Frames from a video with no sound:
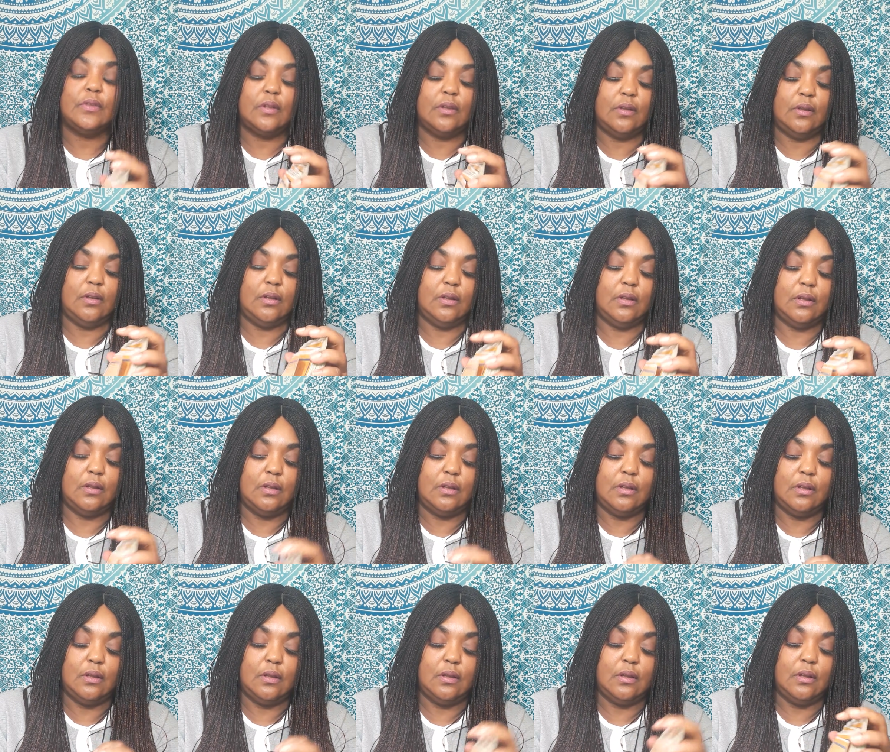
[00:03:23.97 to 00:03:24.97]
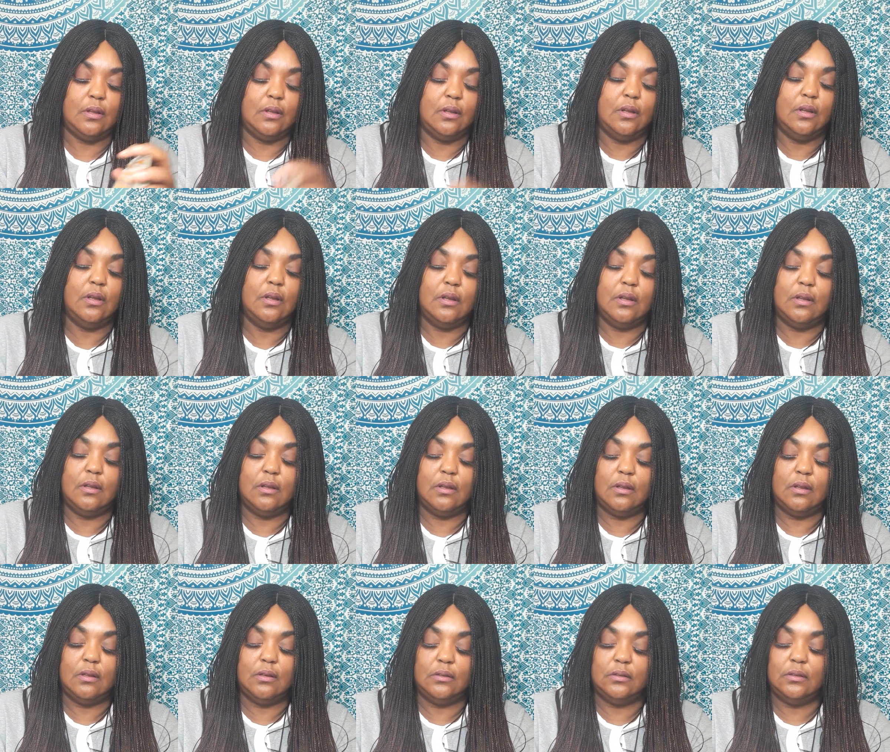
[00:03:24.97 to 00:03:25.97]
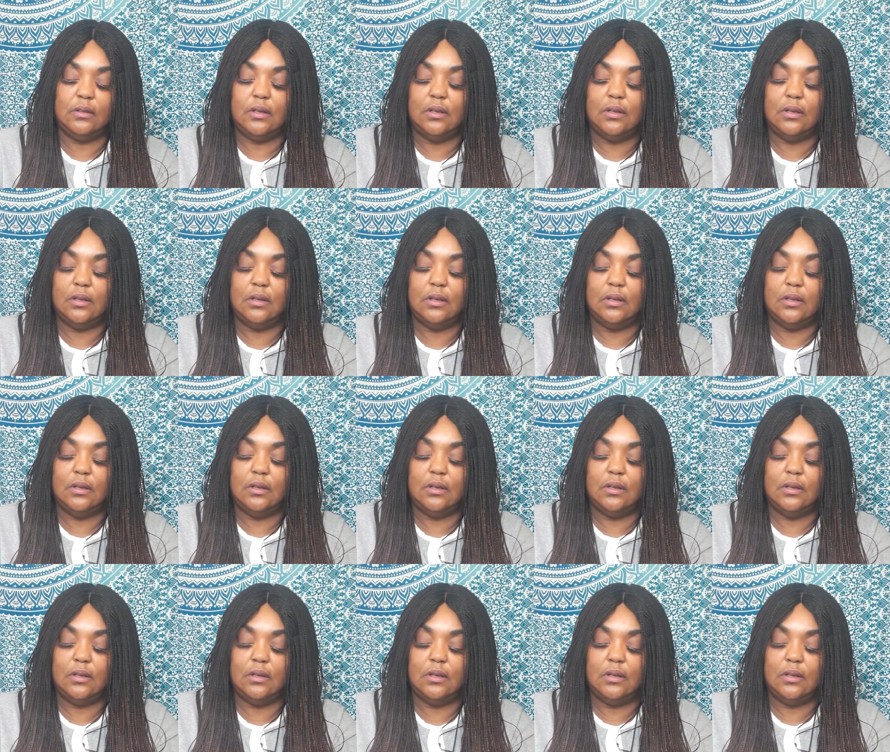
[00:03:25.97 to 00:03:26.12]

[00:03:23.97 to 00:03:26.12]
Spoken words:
No one is speaking in this clip.